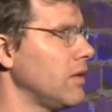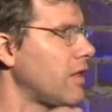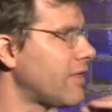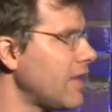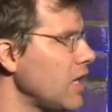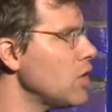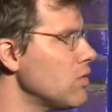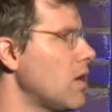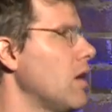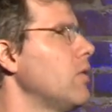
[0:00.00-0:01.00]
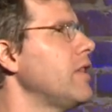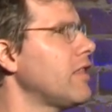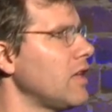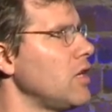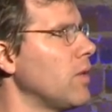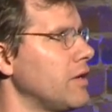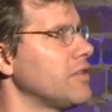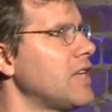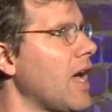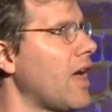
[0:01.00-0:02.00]
the thing you know and the thing you
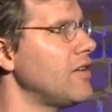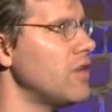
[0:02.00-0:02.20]
understand.